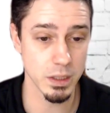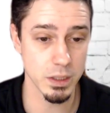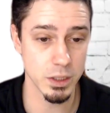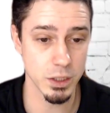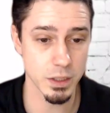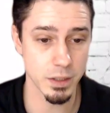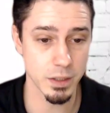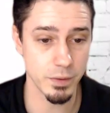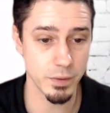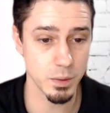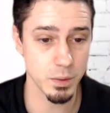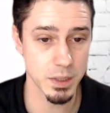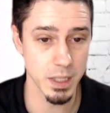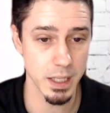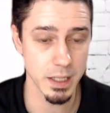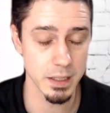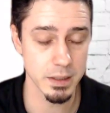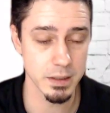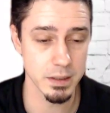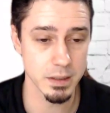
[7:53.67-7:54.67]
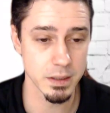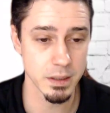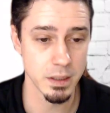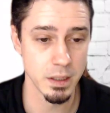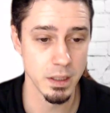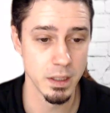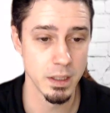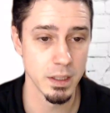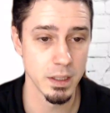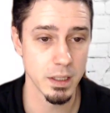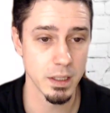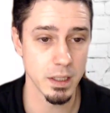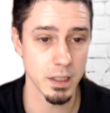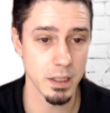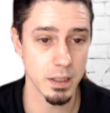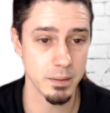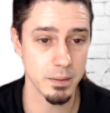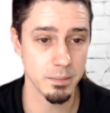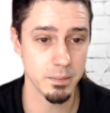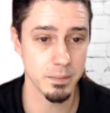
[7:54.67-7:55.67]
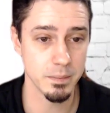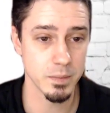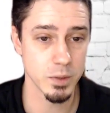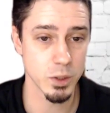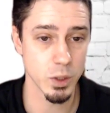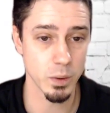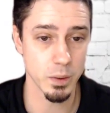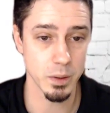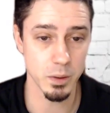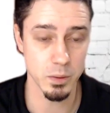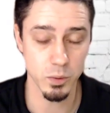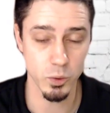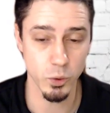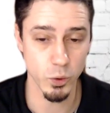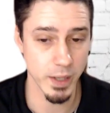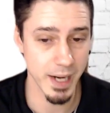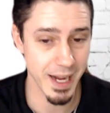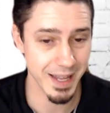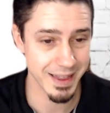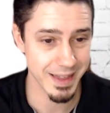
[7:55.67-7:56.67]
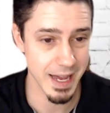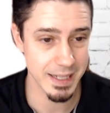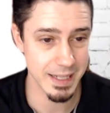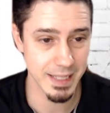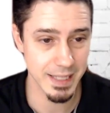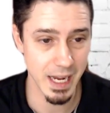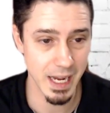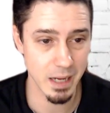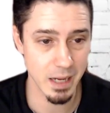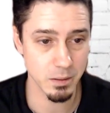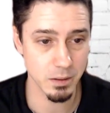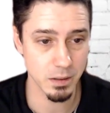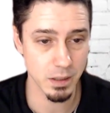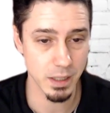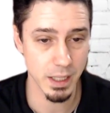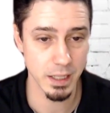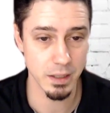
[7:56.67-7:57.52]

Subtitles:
really just a few seconds. So it'll create that table,